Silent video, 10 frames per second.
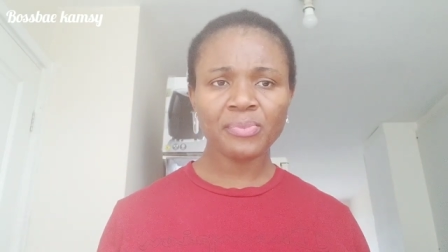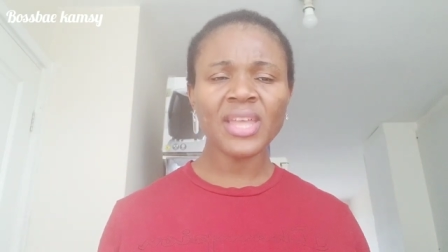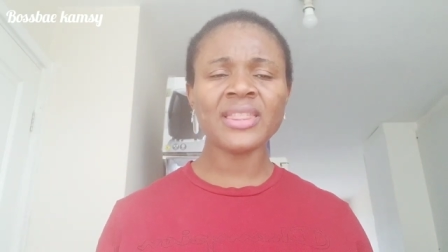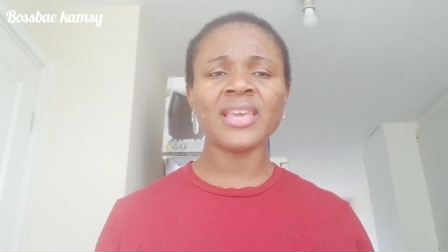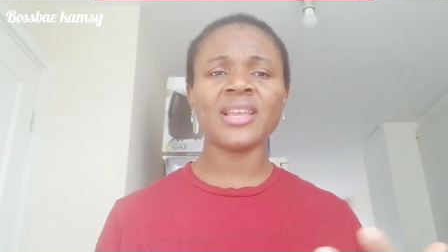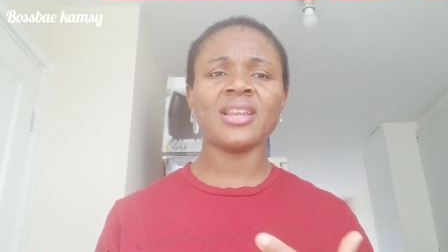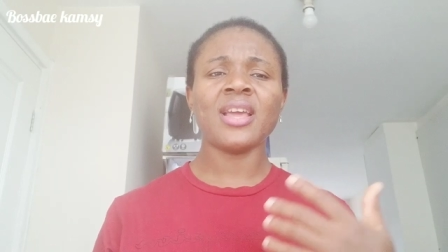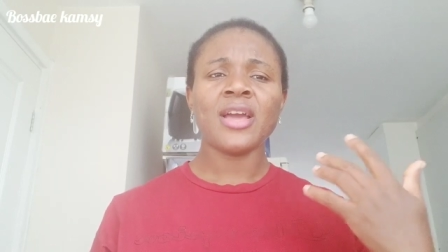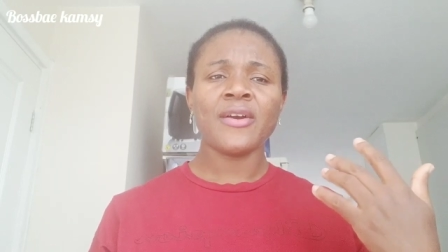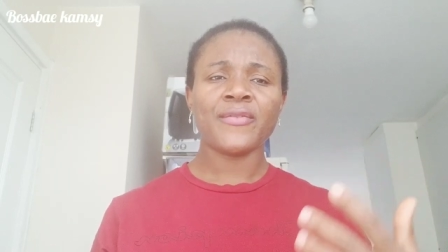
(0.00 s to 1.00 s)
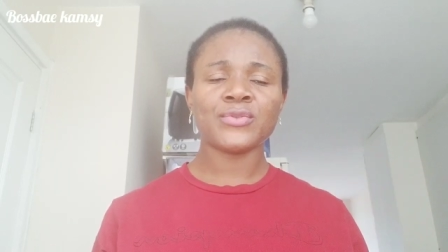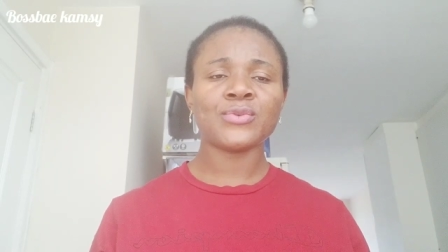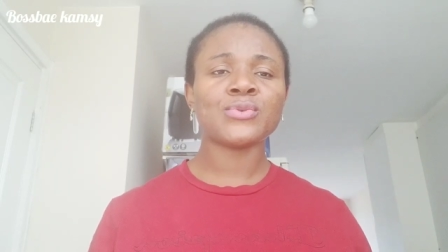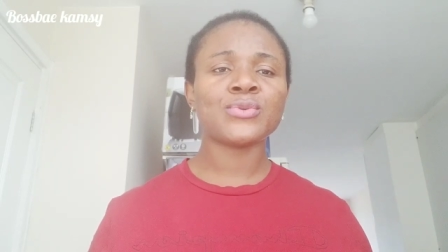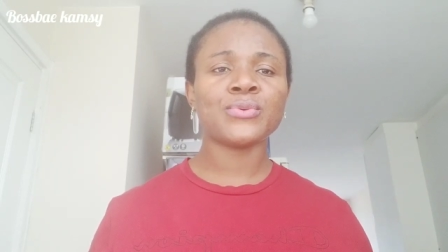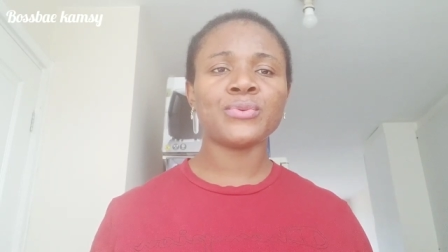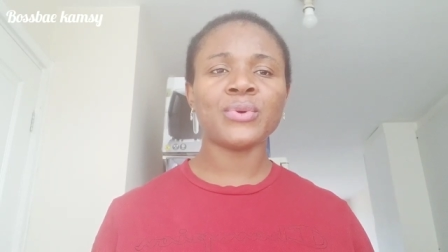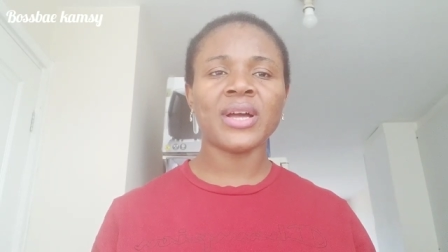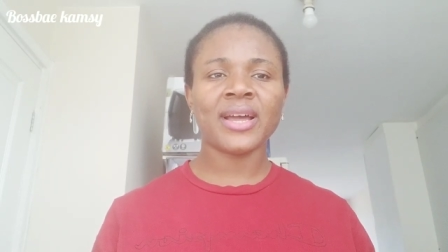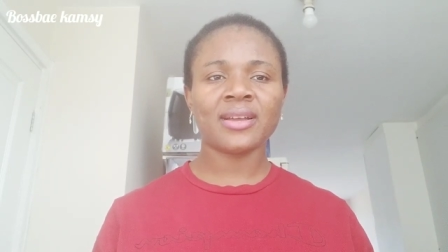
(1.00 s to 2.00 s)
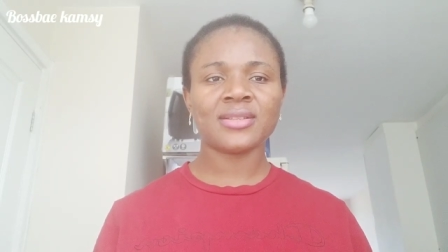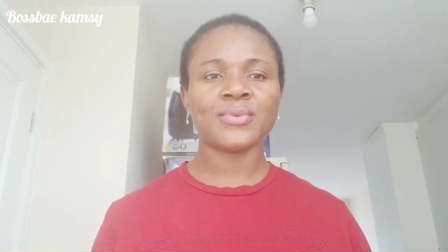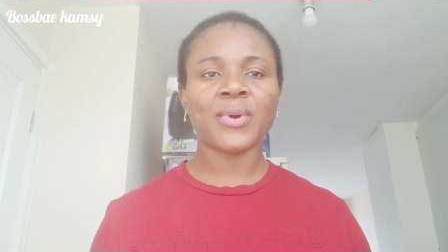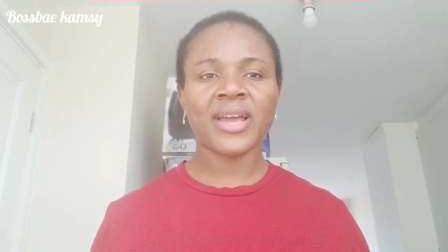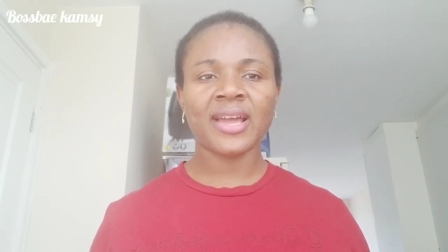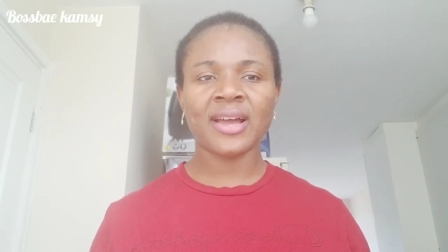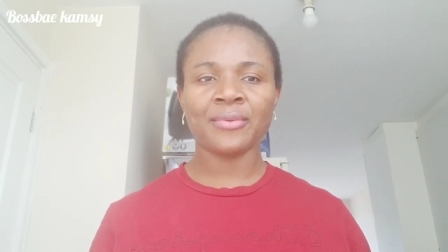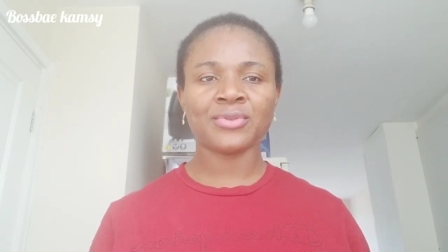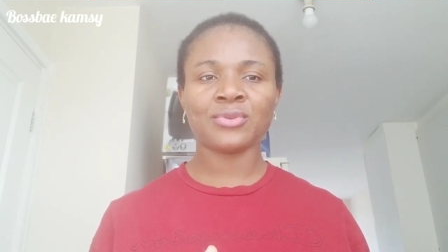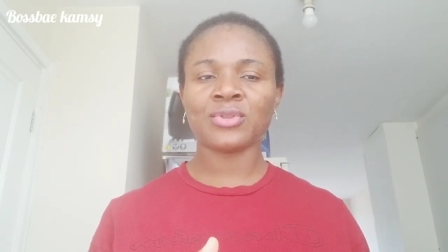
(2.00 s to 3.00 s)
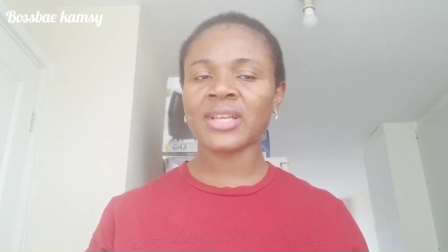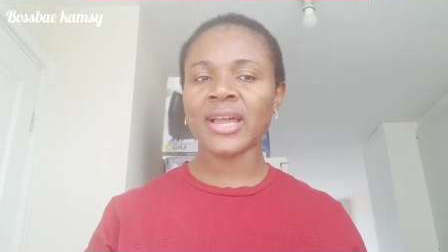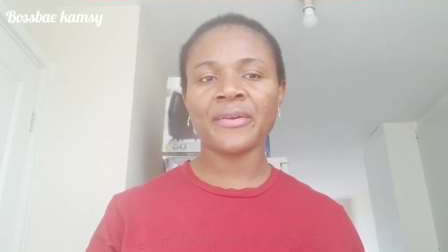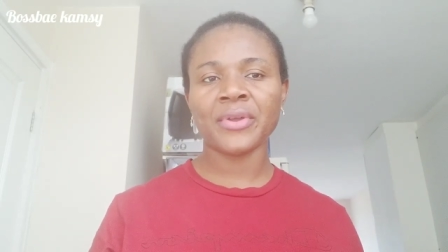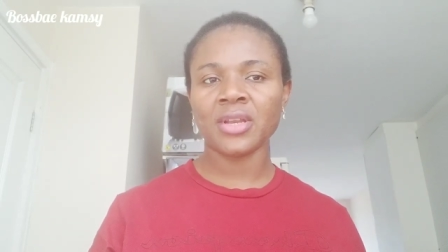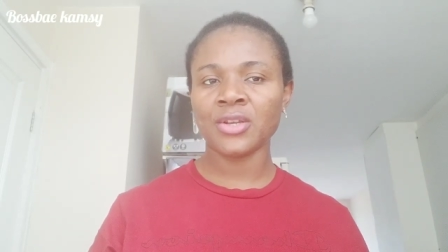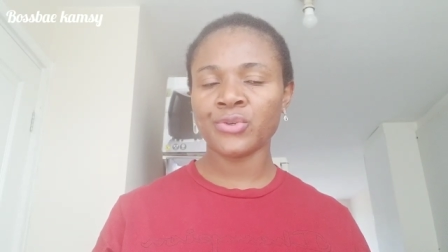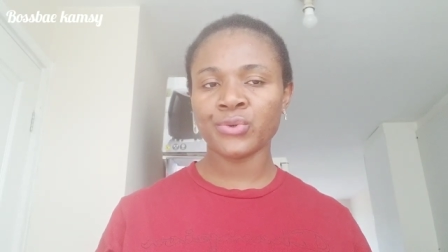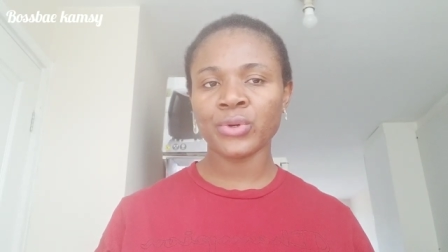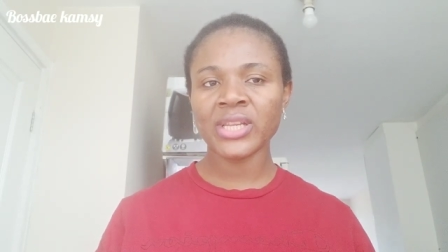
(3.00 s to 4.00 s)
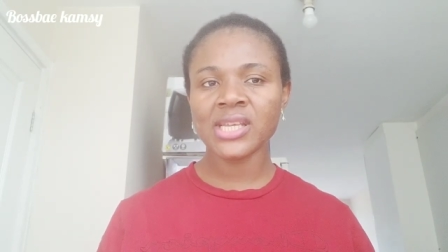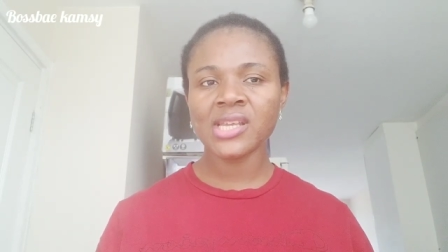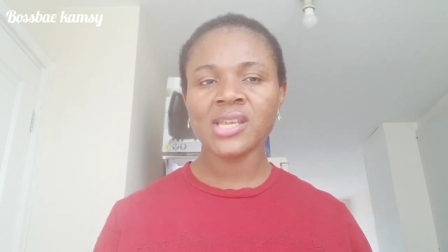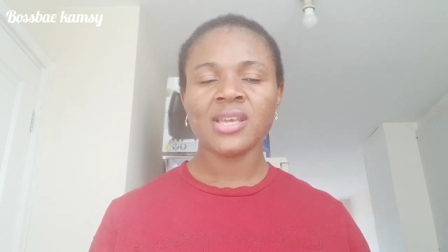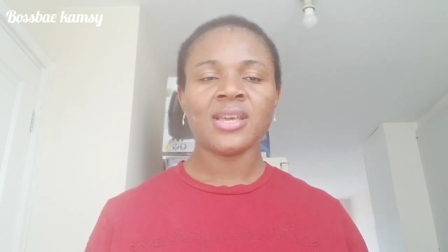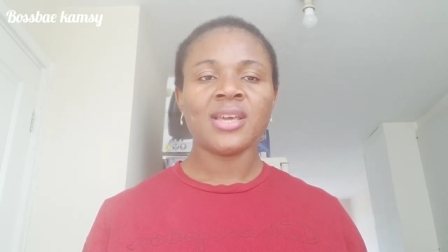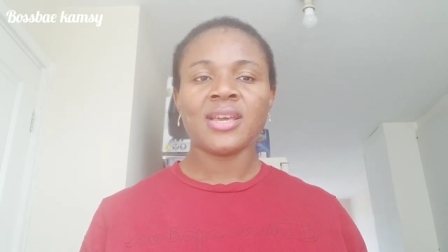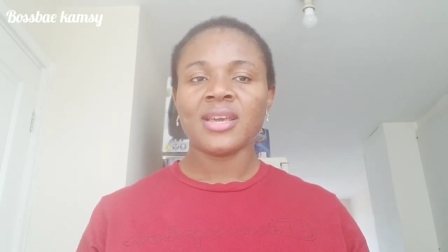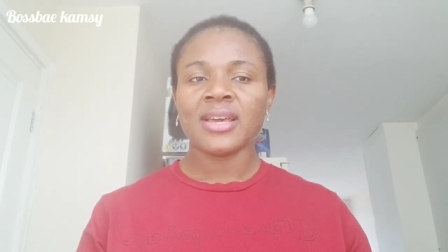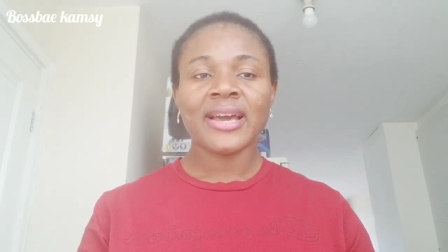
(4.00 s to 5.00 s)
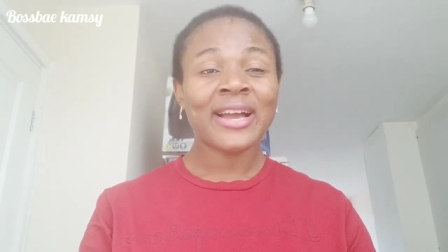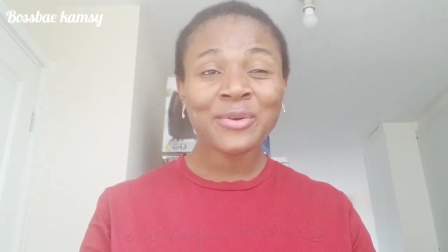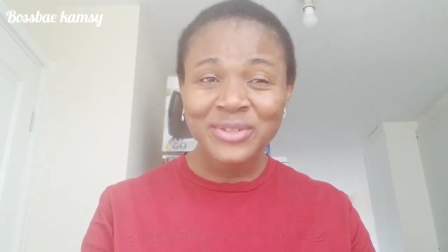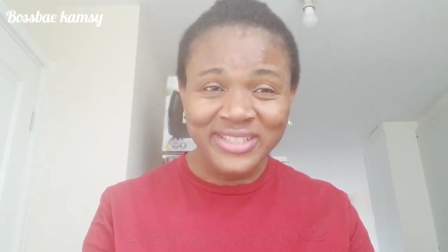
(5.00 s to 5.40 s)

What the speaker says: And then for those who ask why I was not carrying a trolley, I couldn't